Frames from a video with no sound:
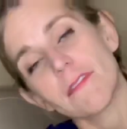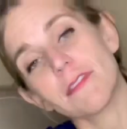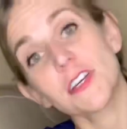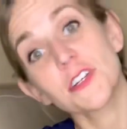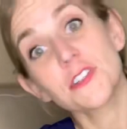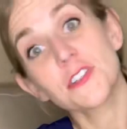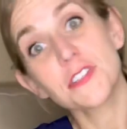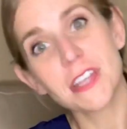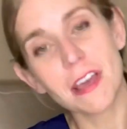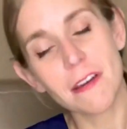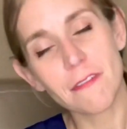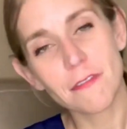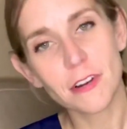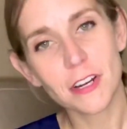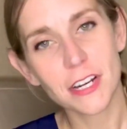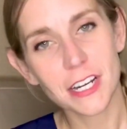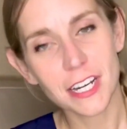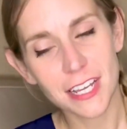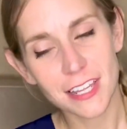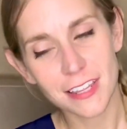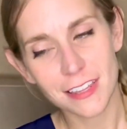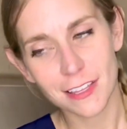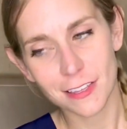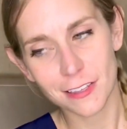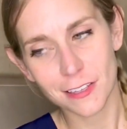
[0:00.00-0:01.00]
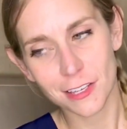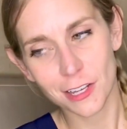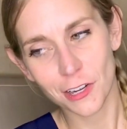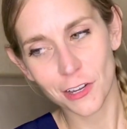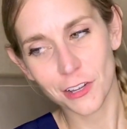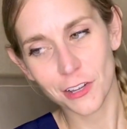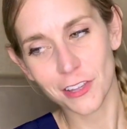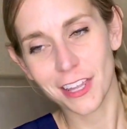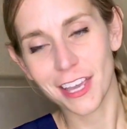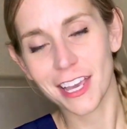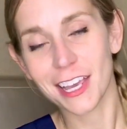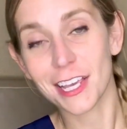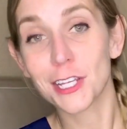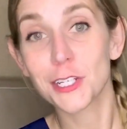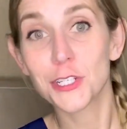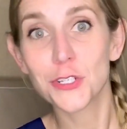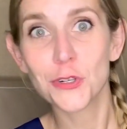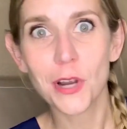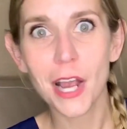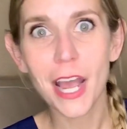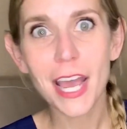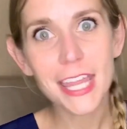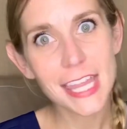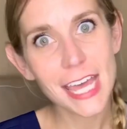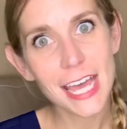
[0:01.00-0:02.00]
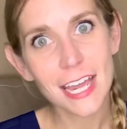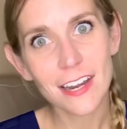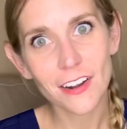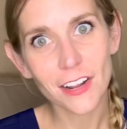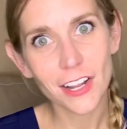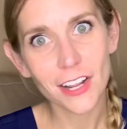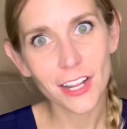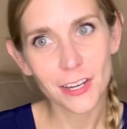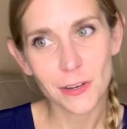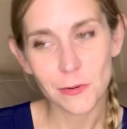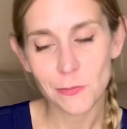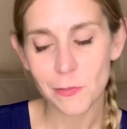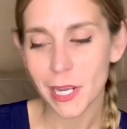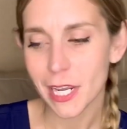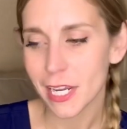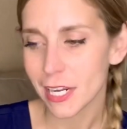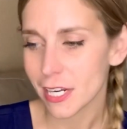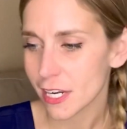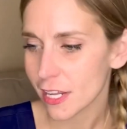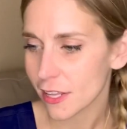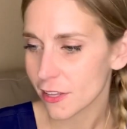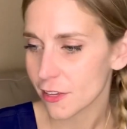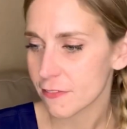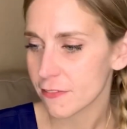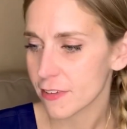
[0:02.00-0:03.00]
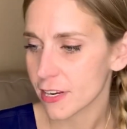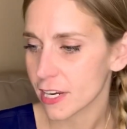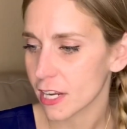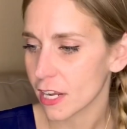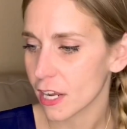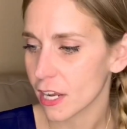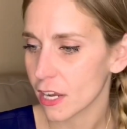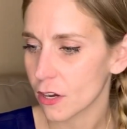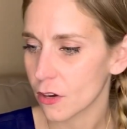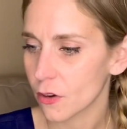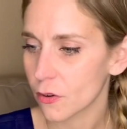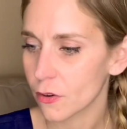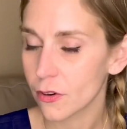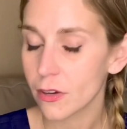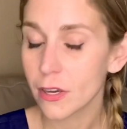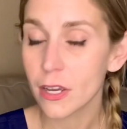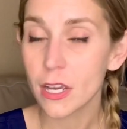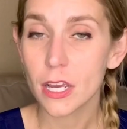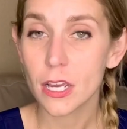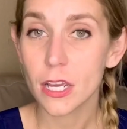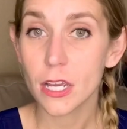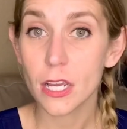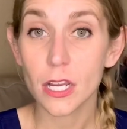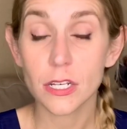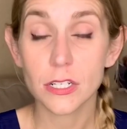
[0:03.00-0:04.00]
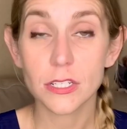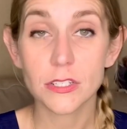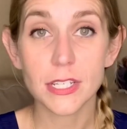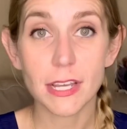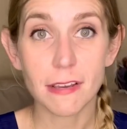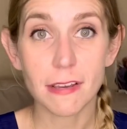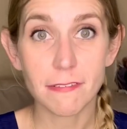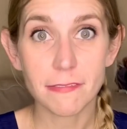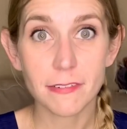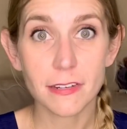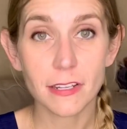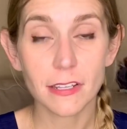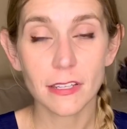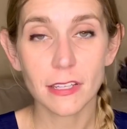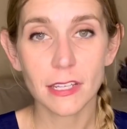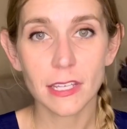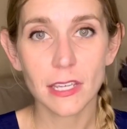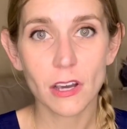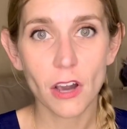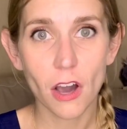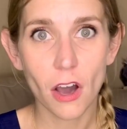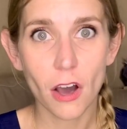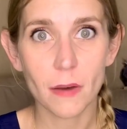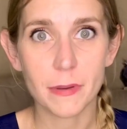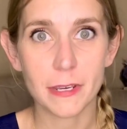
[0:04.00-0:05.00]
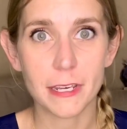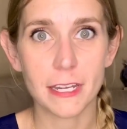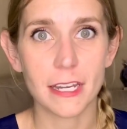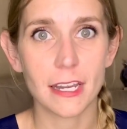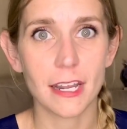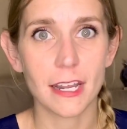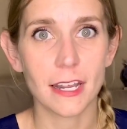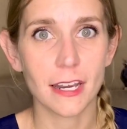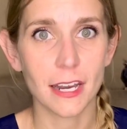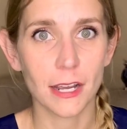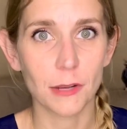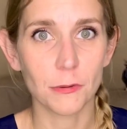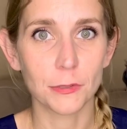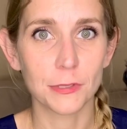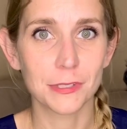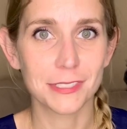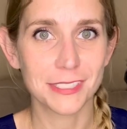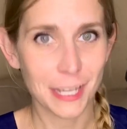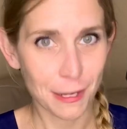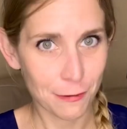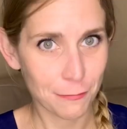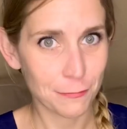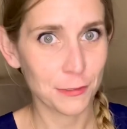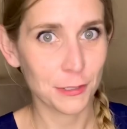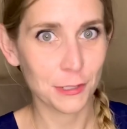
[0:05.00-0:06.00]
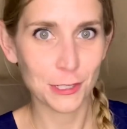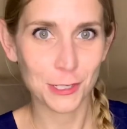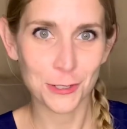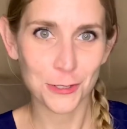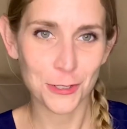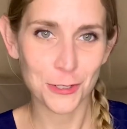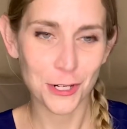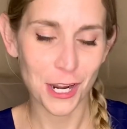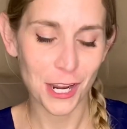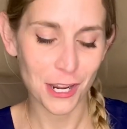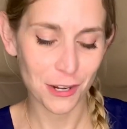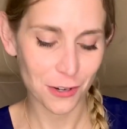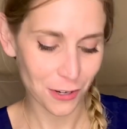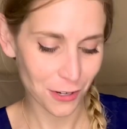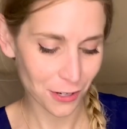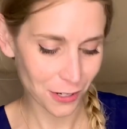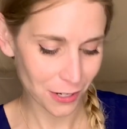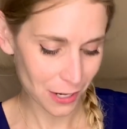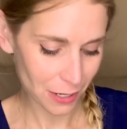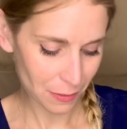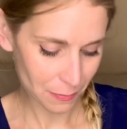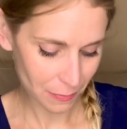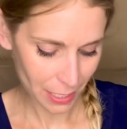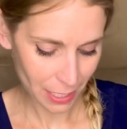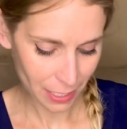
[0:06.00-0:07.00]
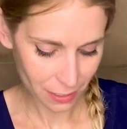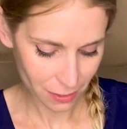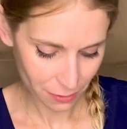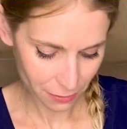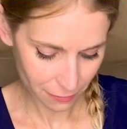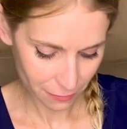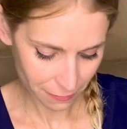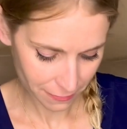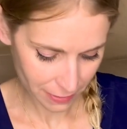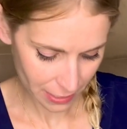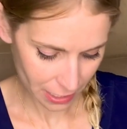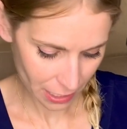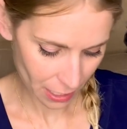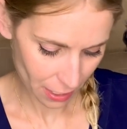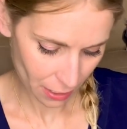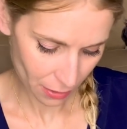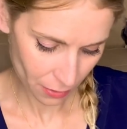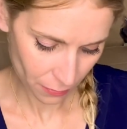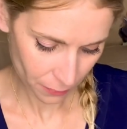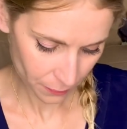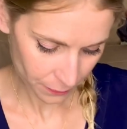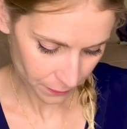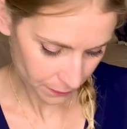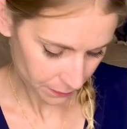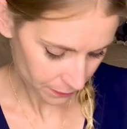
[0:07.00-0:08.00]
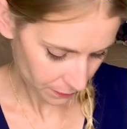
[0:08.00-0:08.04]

If there's ever anything that you're like, try that on and make another video, definitely comment and I will definitely try it on and make another video.